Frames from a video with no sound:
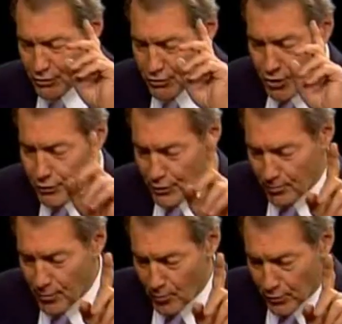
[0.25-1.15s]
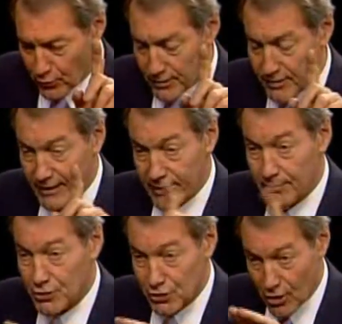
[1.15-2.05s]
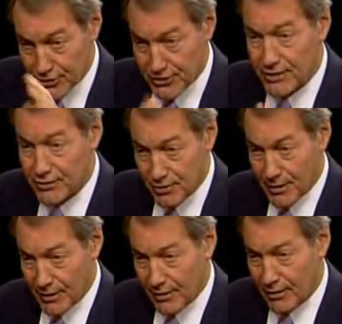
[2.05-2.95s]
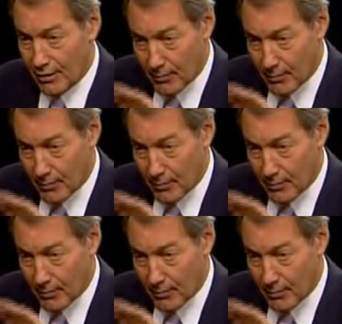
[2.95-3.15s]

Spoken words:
I want to show you in a moment what Khaled Mashal said to me